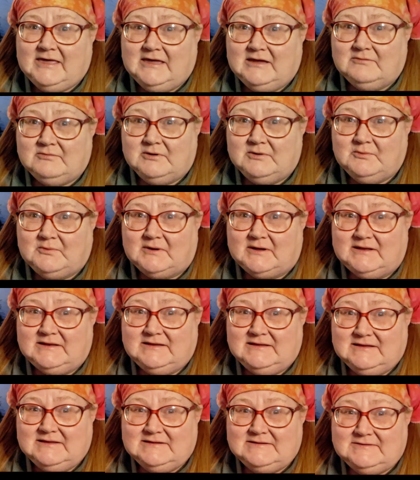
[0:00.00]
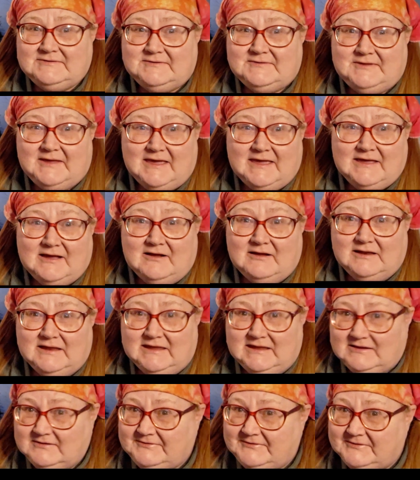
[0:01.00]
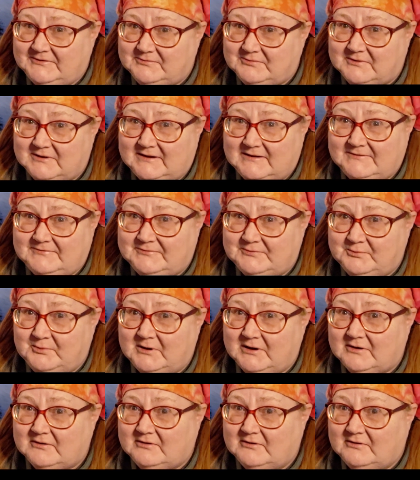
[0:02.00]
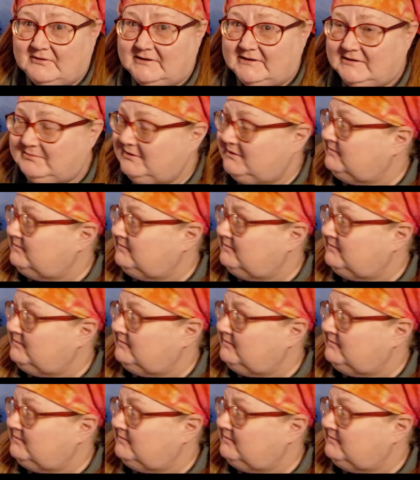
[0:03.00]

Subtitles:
Hi everyone. Today on Auntie Reads, we're going to